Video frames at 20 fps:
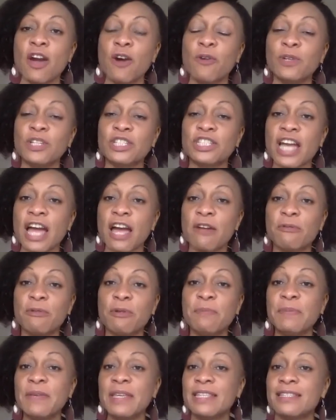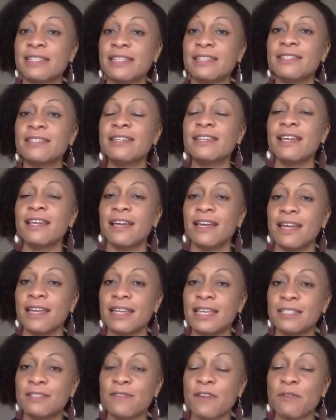which are repeated
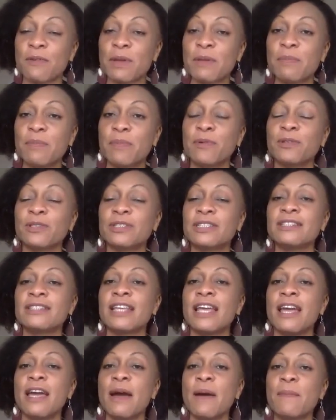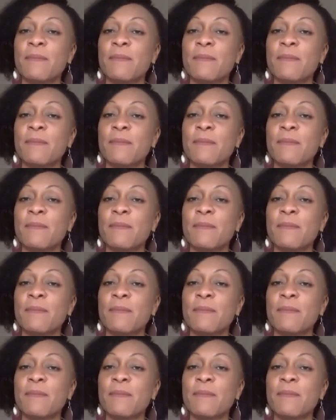is very important.